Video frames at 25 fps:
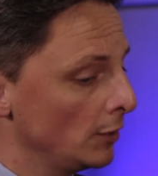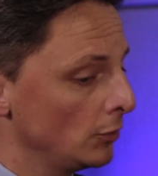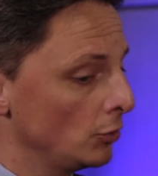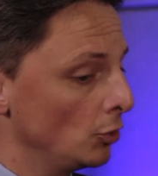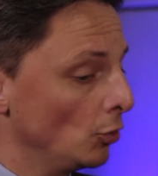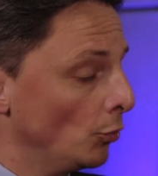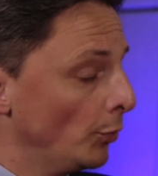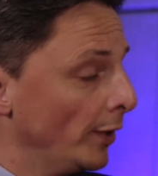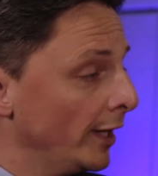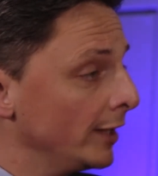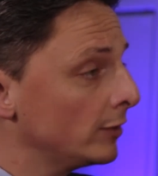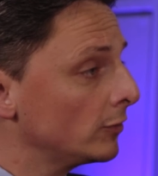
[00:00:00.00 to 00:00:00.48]

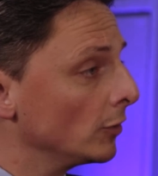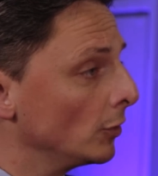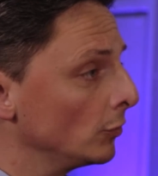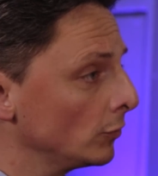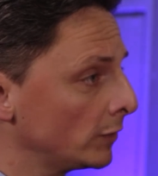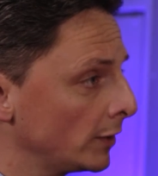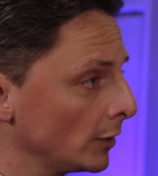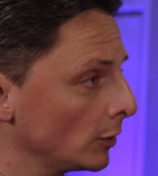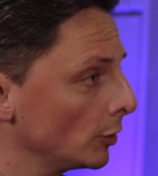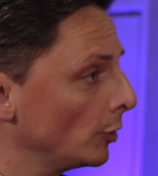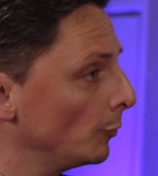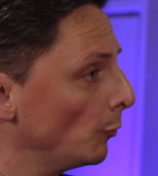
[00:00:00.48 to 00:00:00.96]
you wait
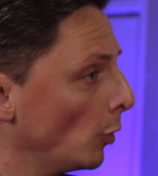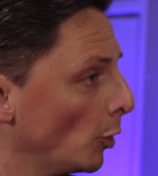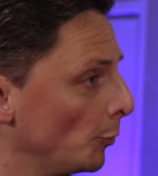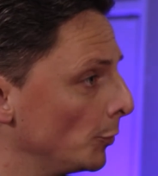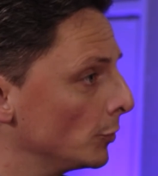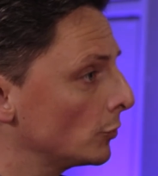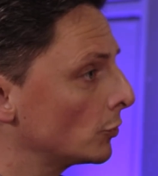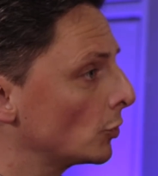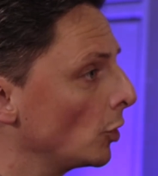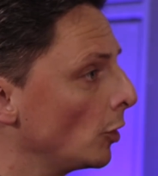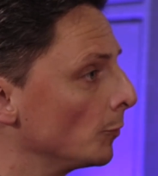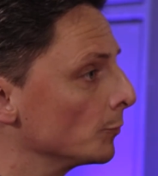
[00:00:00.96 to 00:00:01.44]
until the
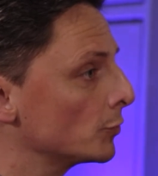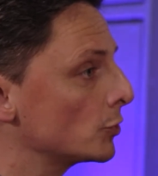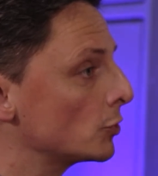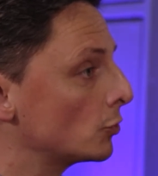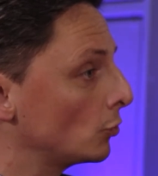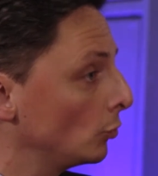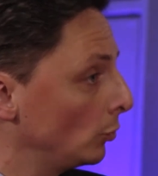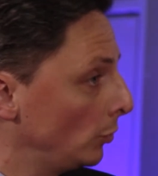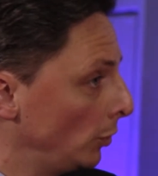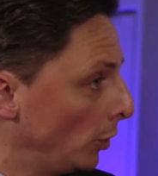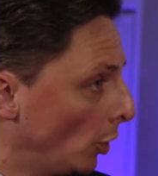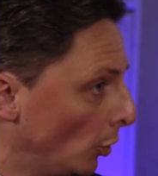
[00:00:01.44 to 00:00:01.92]
moment comes
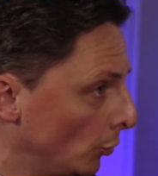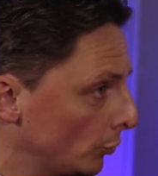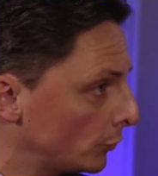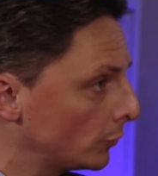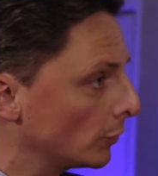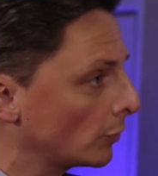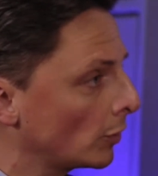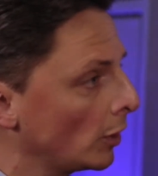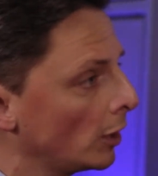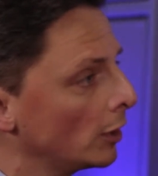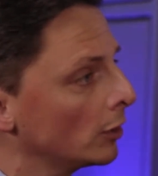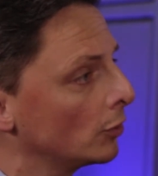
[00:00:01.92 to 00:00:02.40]
to load
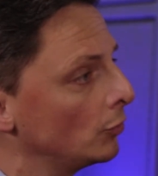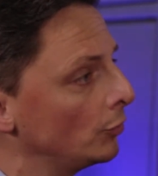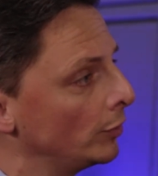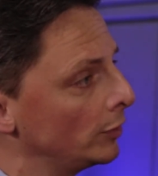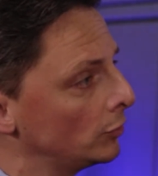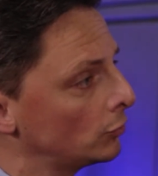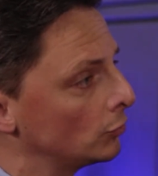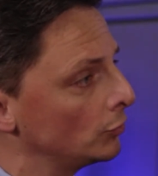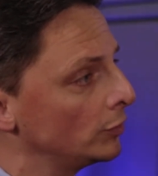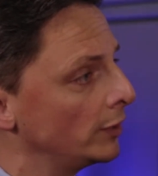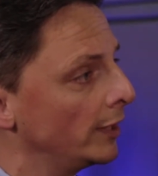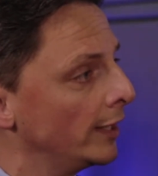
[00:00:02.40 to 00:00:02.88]
the cargo
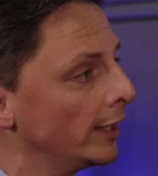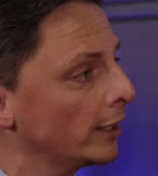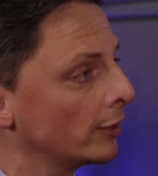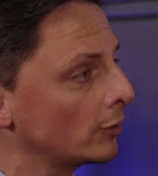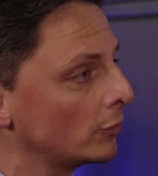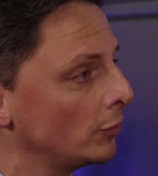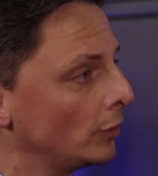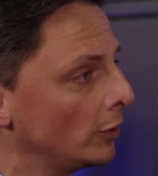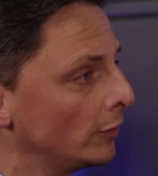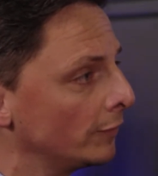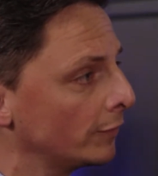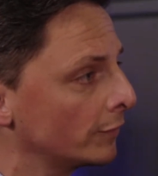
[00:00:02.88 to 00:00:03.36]
into the
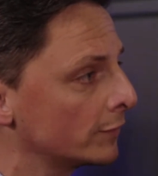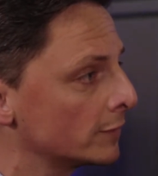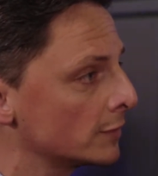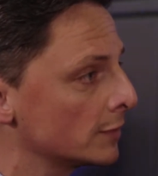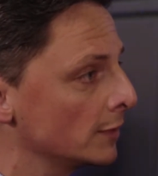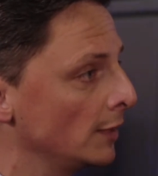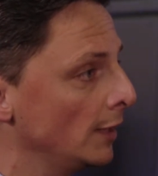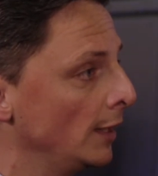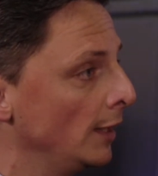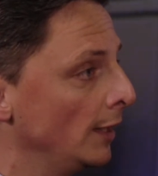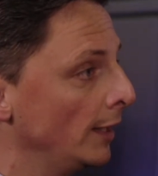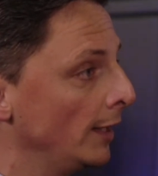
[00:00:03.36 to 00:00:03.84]
aircraft,
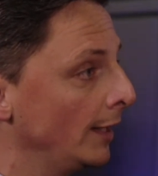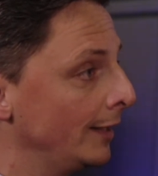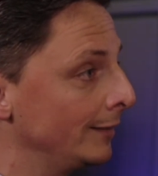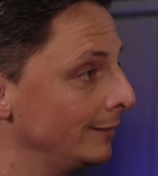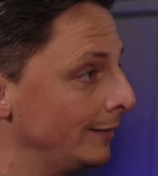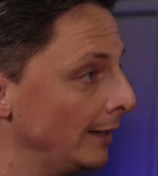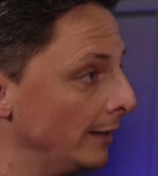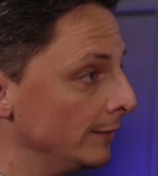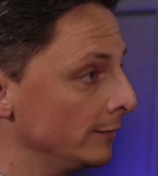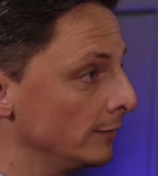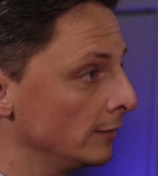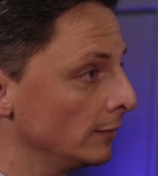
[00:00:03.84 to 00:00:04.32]
and
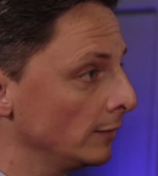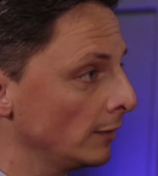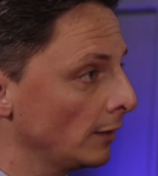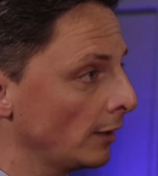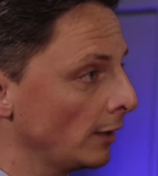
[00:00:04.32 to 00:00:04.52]
then